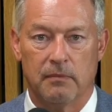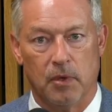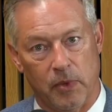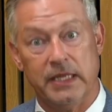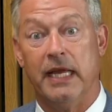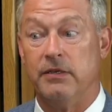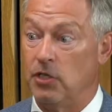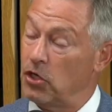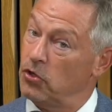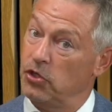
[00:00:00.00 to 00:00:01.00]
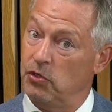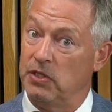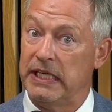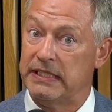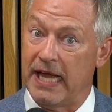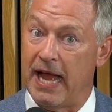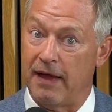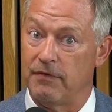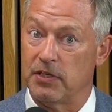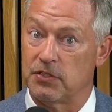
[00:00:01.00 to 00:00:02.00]
But when they do, you need to
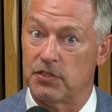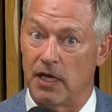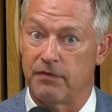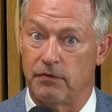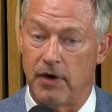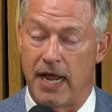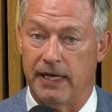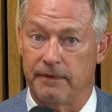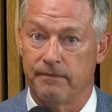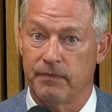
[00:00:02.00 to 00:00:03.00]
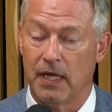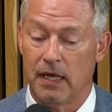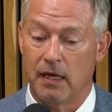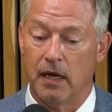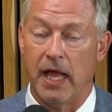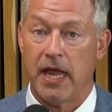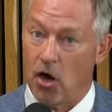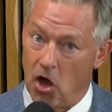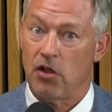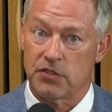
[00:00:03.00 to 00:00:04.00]
have this stuff ready. And
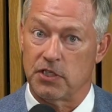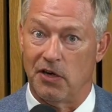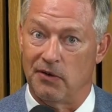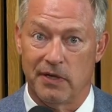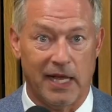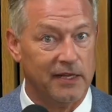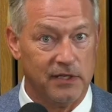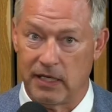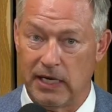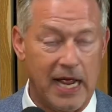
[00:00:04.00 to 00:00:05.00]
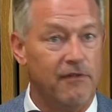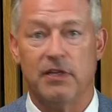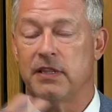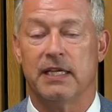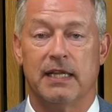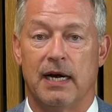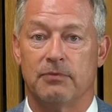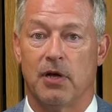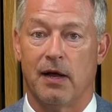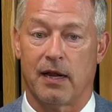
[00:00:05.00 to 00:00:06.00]
also, as in everything that I'm
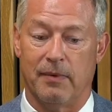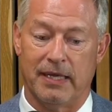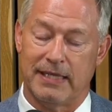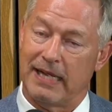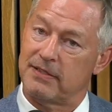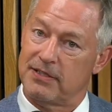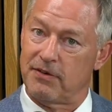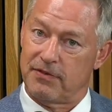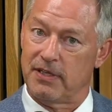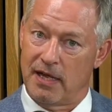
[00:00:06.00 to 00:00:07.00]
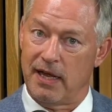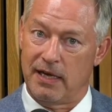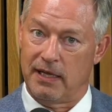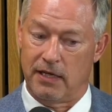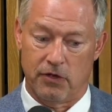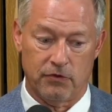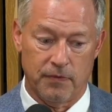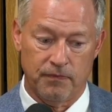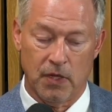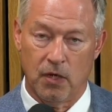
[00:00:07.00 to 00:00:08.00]
talking about, that silver lining is
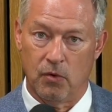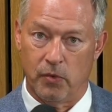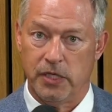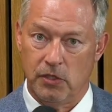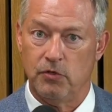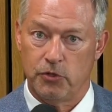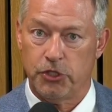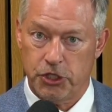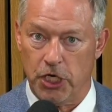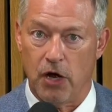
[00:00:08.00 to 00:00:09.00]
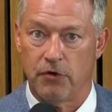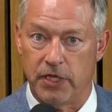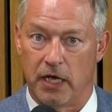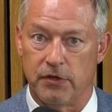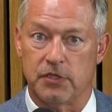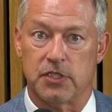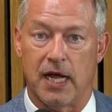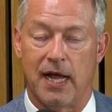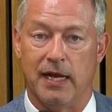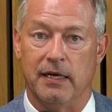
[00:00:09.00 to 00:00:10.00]
when you show the other
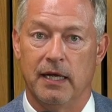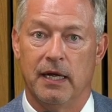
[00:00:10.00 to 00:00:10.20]
side